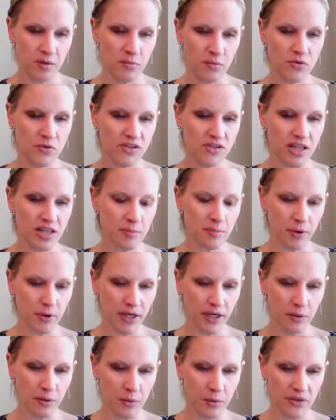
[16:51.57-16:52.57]
Most
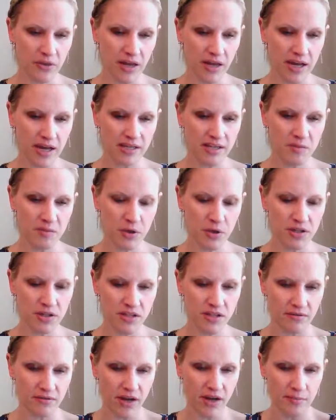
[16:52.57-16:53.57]
celebrated were the
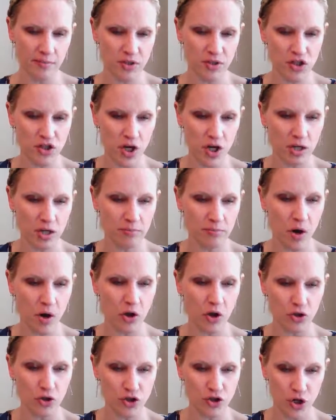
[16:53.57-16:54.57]
exploits of Captain John
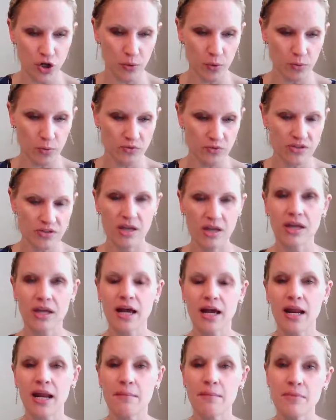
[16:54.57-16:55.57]
Paul Jones,
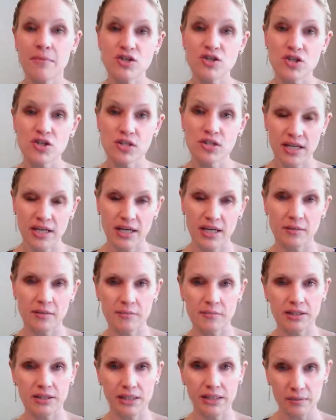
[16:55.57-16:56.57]
and I mentioned
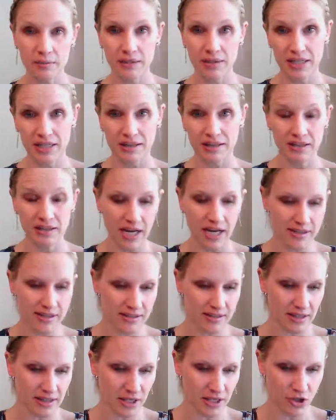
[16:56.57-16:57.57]
him a little bit in the
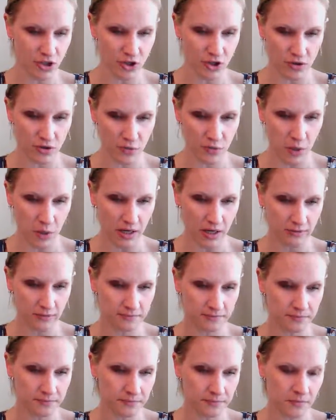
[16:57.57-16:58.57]
last lecture as well.